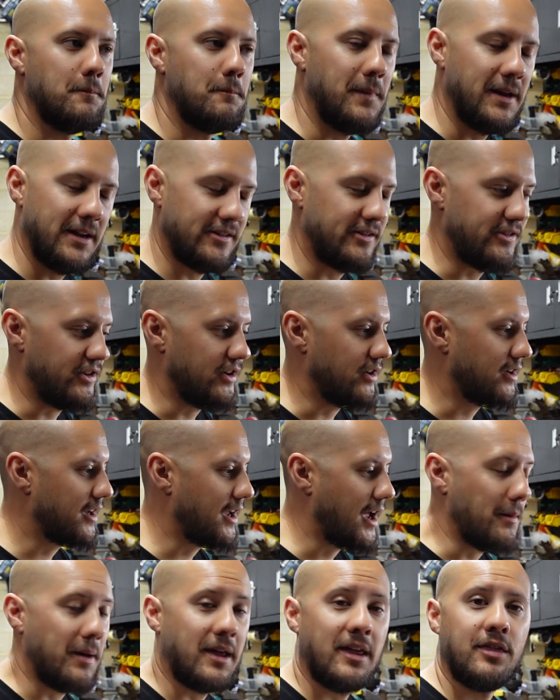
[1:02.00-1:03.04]
mixture
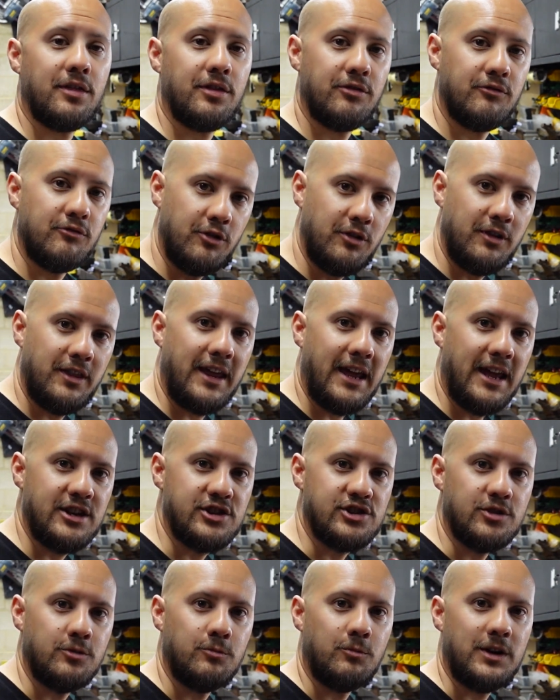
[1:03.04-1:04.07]
coming through the
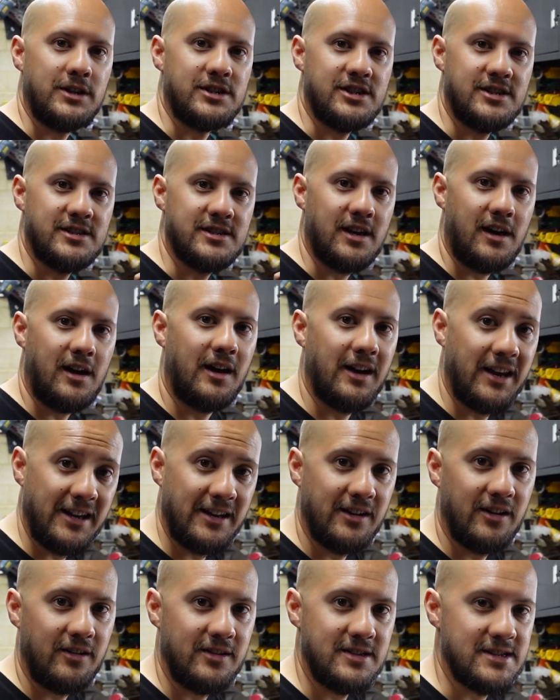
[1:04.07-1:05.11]
engine which is
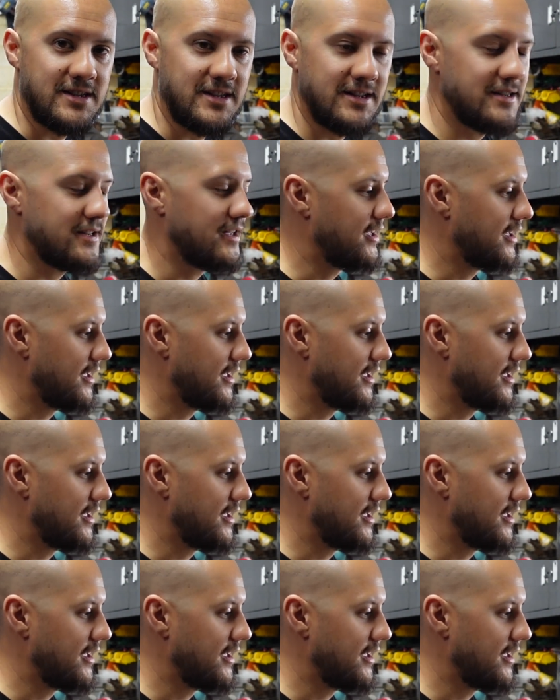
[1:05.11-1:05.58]
unignited,